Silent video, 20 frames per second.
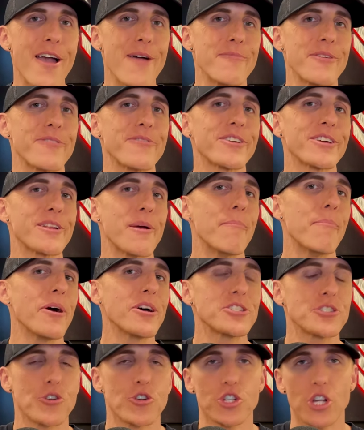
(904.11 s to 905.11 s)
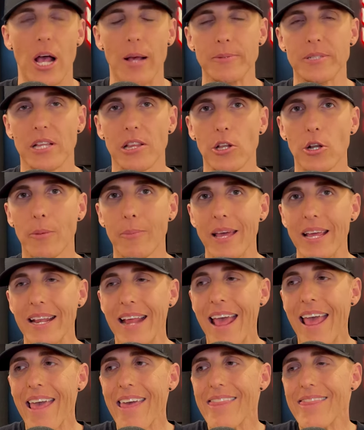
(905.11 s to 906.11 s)
I'm even gonna bust your chops a little bit.
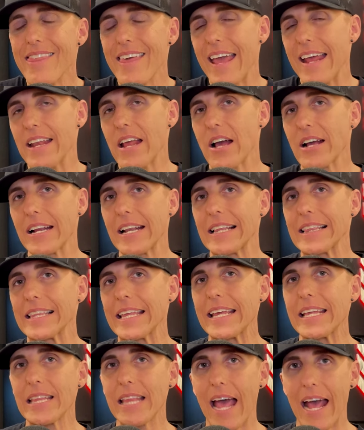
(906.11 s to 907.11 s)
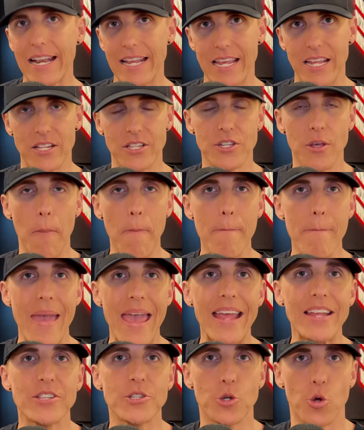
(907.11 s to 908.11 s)
Then I'm gonna lead that into
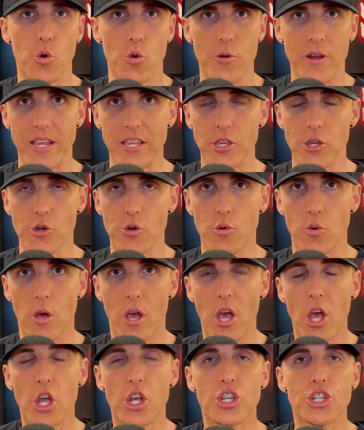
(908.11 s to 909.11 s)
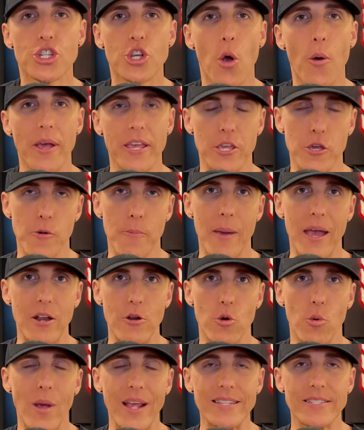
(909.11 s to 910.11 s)
mentoring you, showing you a
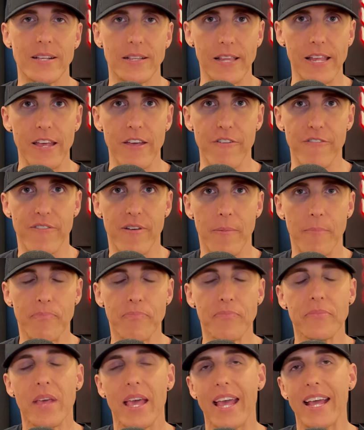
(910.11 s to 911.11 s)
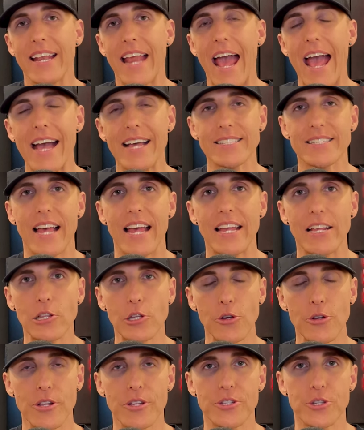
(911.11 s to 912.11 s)
better way to live. And as I
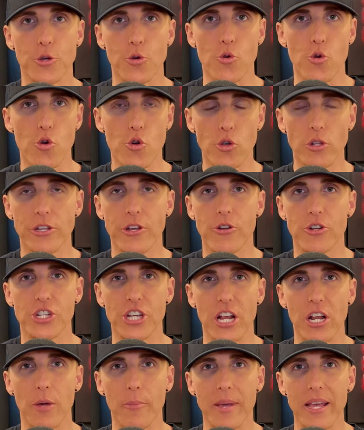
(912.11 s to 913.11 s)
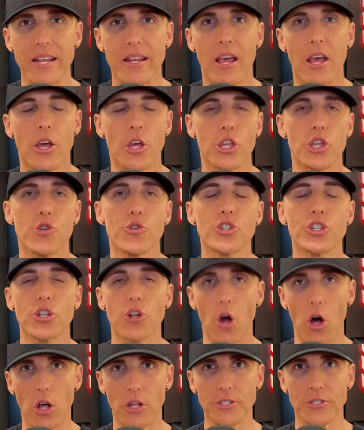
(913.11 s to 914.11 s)
alluded to earlier, gentlemen, you
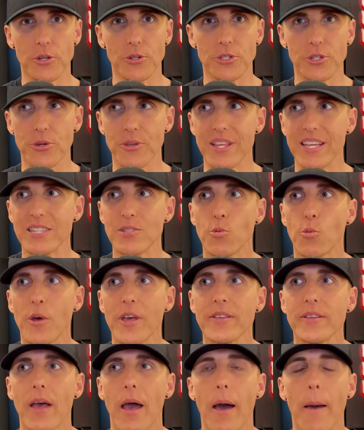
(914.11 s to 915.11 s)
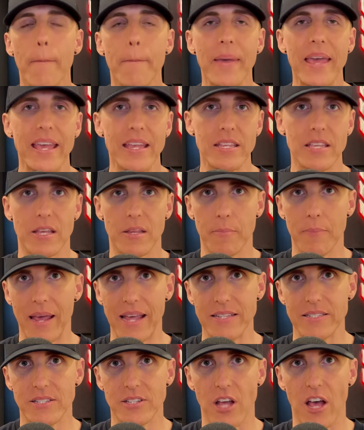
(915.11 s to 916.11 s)
should also do this with opinion
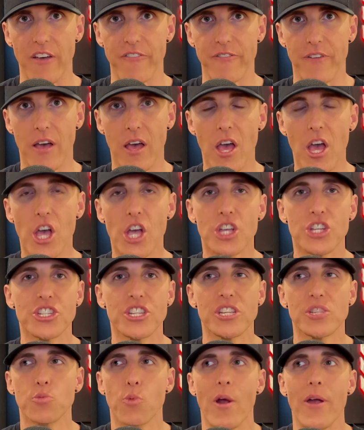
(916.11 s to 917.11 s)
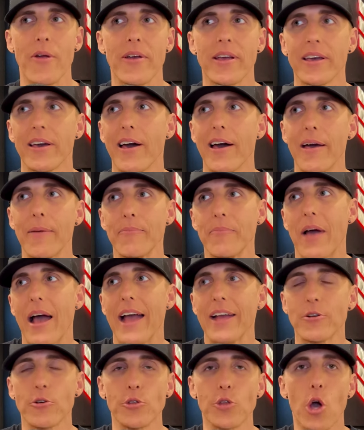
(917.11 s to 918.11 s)
based stuff. She's wearing a,
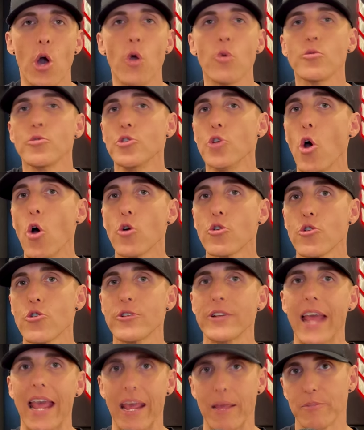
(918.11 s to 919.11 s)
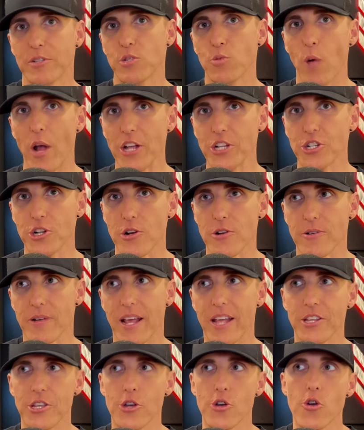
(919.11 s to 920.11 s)
I don't know, Notre Dame sweatshirt,
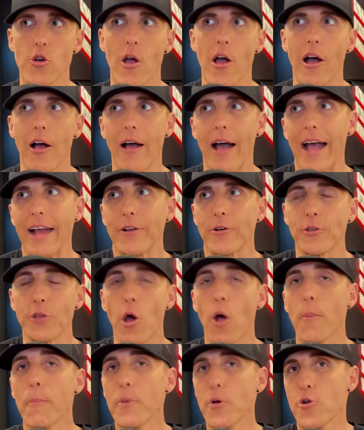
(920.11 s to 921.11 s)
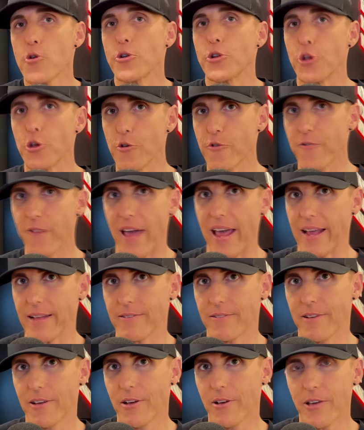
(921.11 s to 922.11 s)
and you're a, I don't know, Purdue
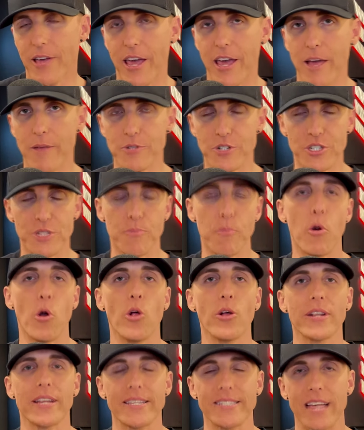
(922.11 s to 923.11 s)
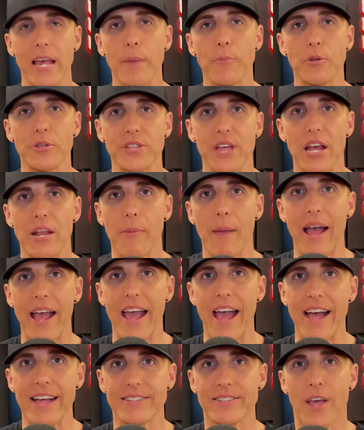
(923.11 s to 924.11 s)
fan. Okay, I'm just pulling examples out of my
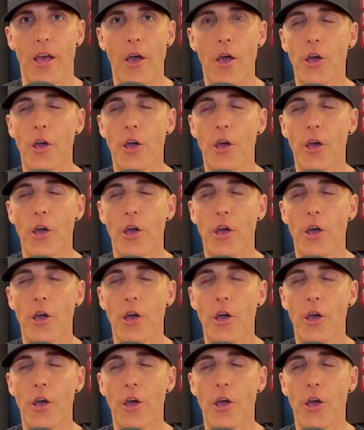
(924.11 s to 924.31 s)
ass.